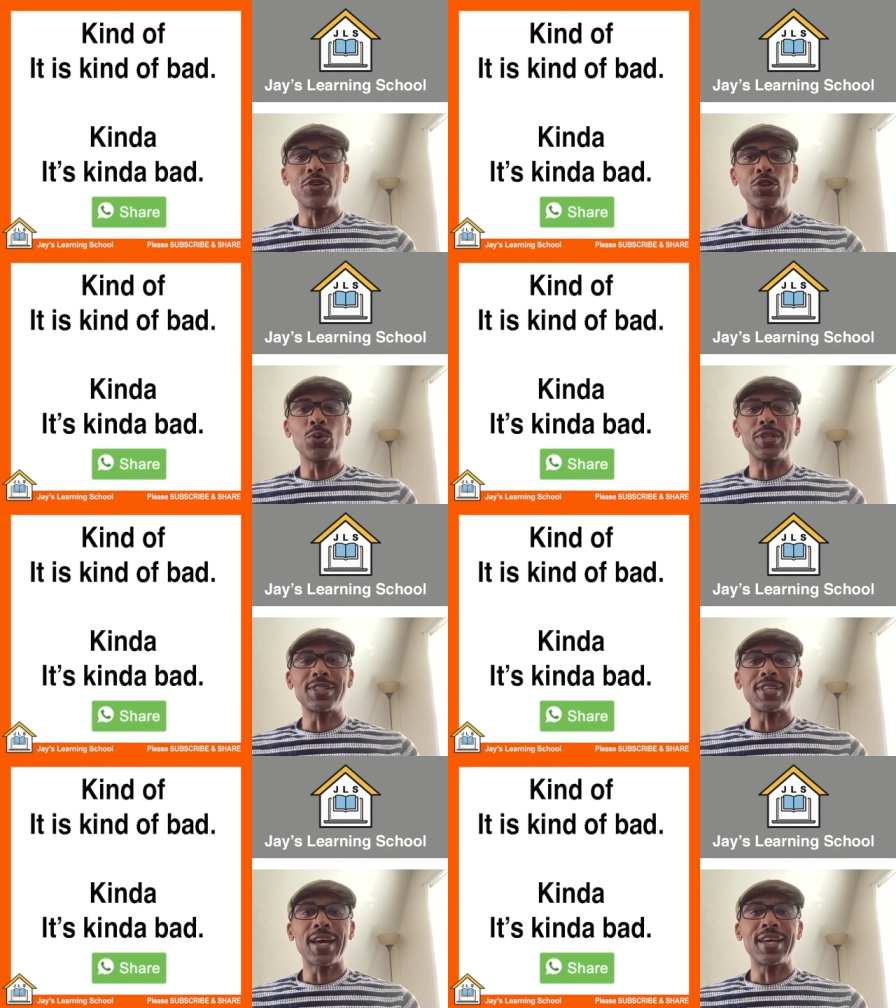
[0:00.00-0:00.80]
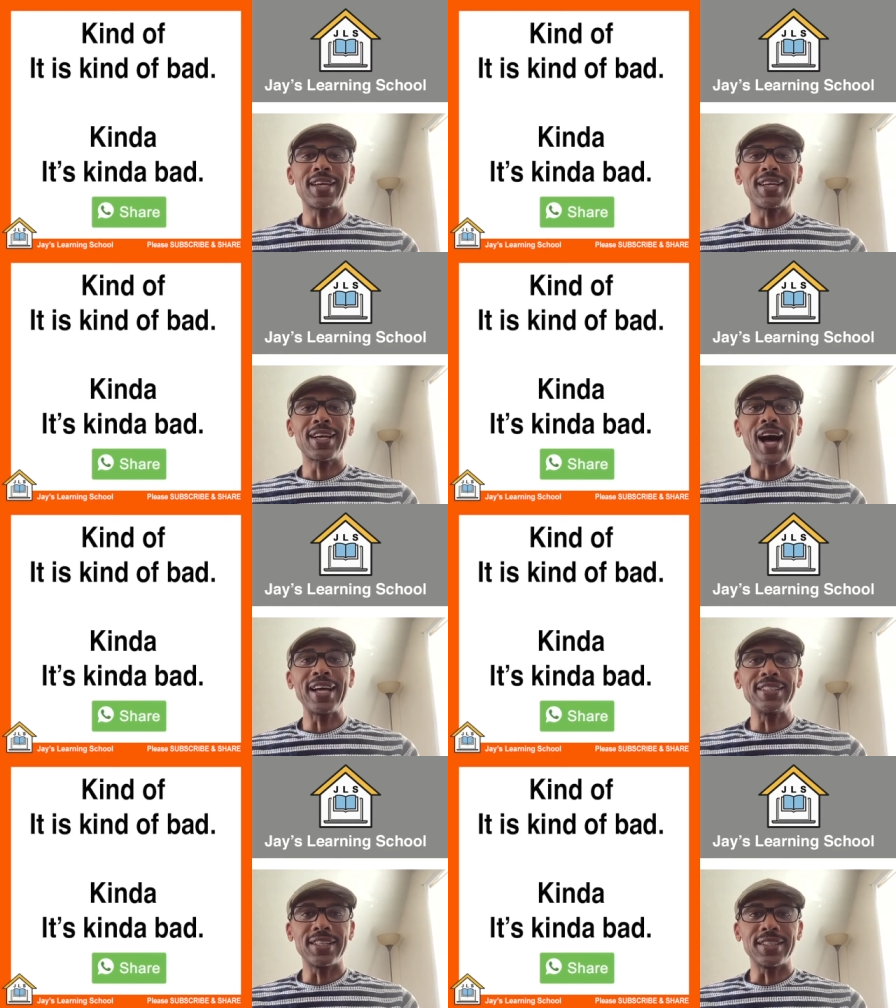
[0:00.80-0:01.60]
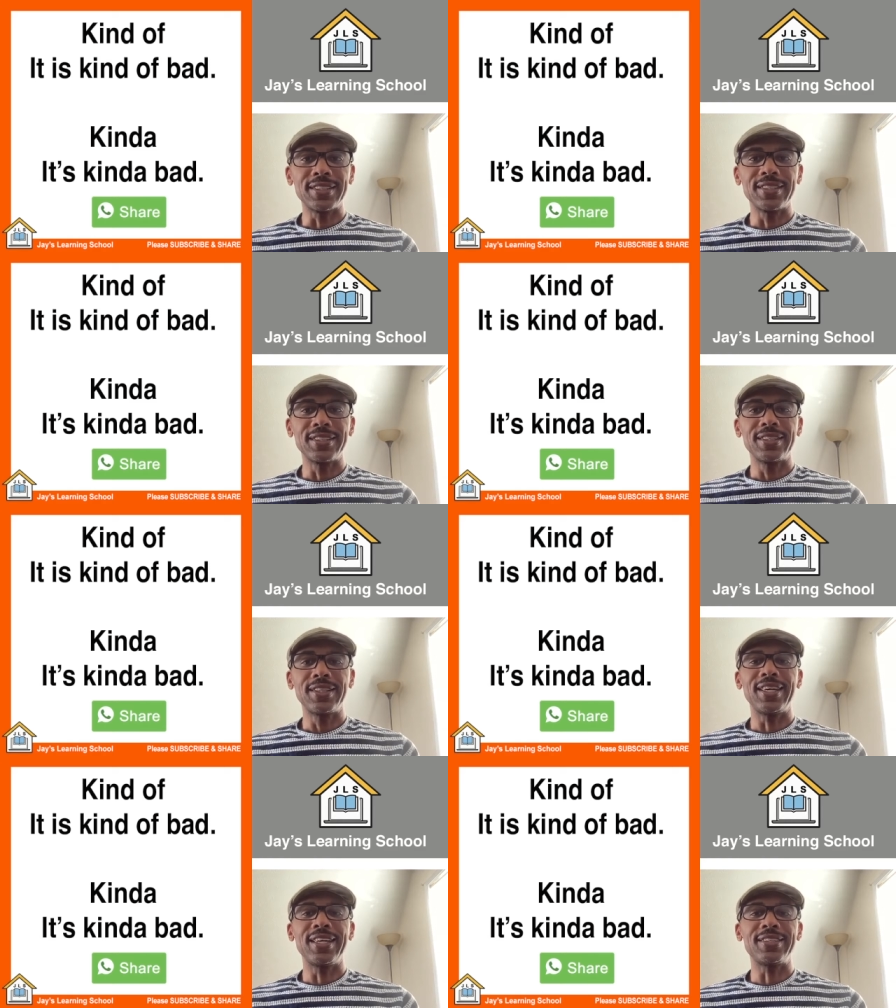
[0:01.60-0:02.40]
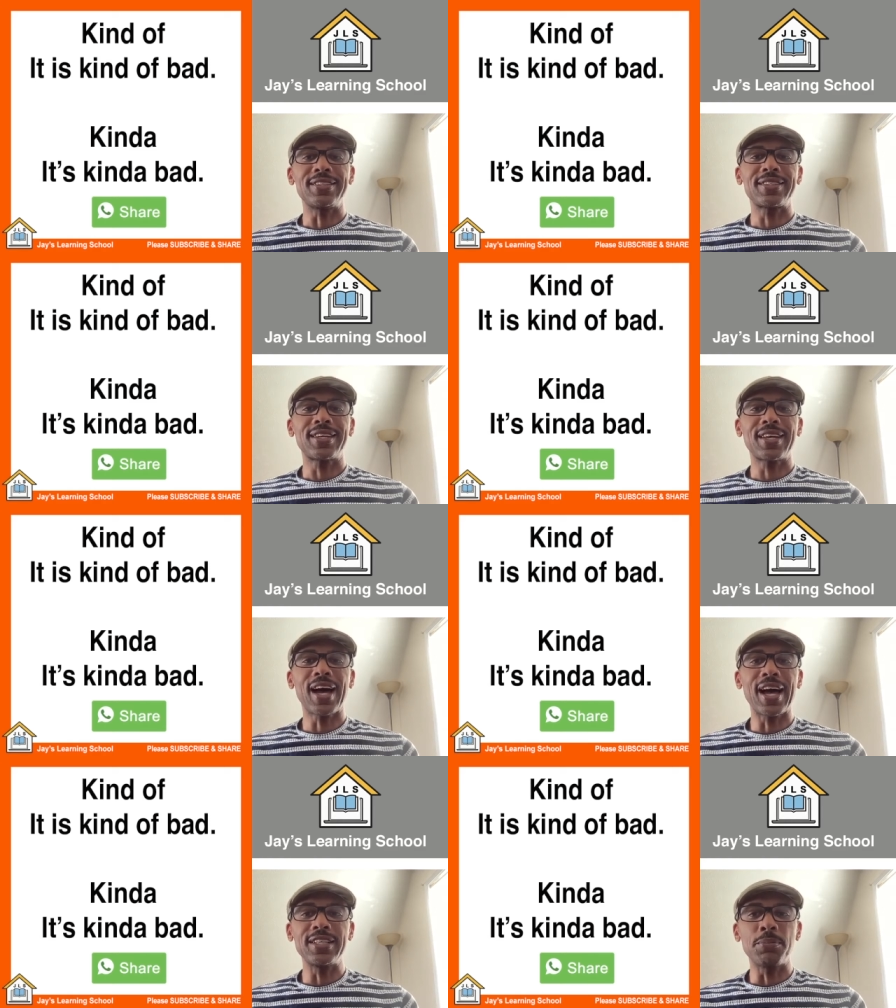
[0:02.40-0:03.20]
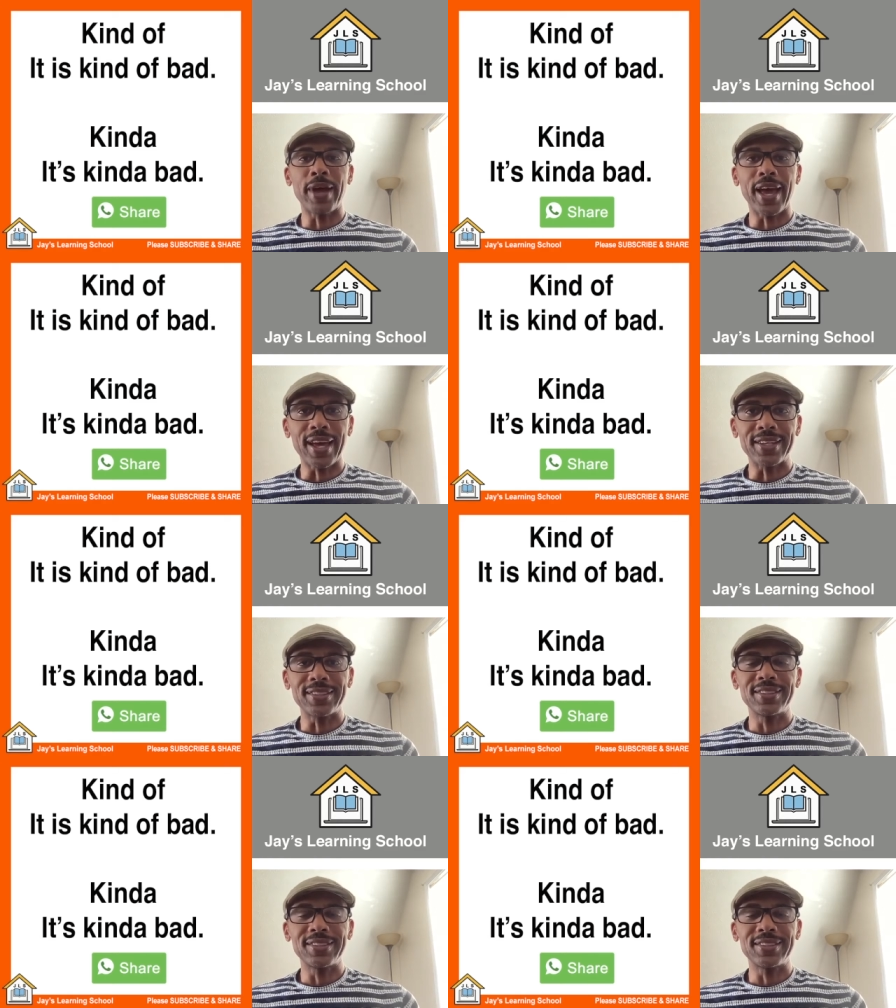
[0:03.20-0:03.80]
you would say kinda. It's kinda bad.